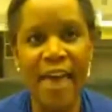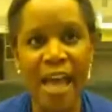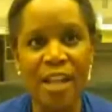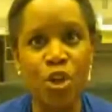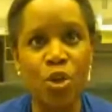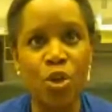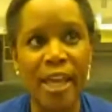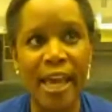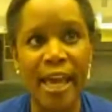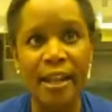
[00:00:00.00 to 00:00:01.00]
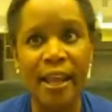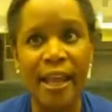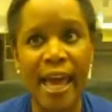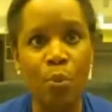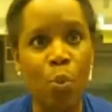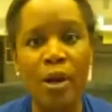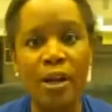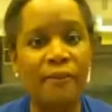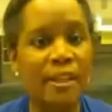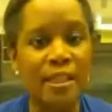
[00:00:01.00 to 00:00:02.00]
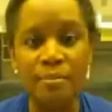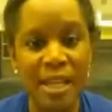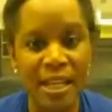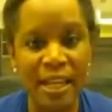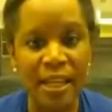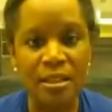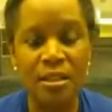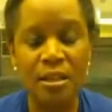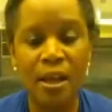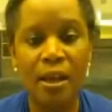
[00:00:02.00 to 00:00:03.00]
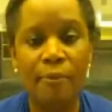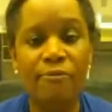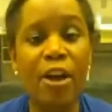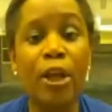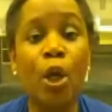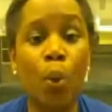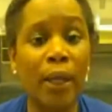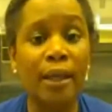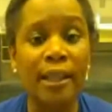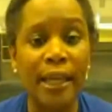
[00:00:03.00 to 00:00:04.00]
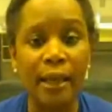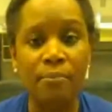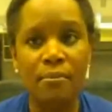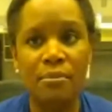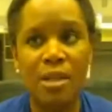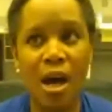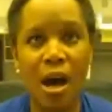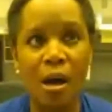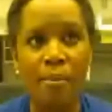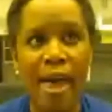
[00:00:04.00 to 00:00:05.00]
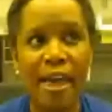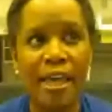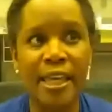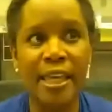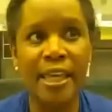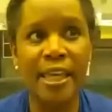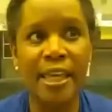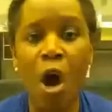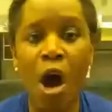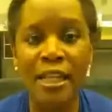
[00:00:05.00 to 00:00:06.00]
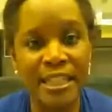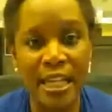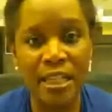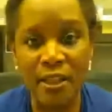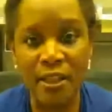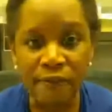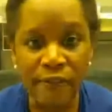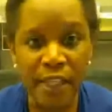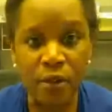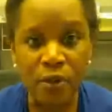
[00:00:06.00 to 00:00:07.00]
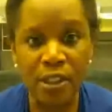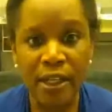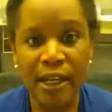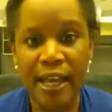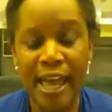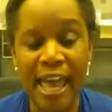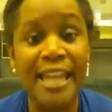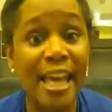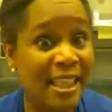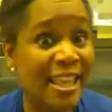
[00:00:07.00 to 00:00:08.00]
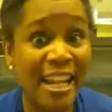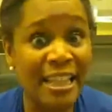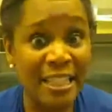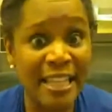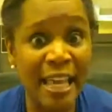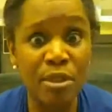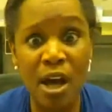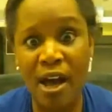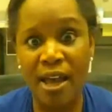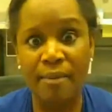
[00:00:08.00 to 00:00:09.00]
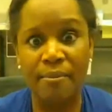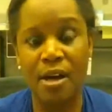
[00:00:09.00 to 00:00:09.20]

that you can at one of these meetings very quickly um, get a broad sense of the field, and then at the same time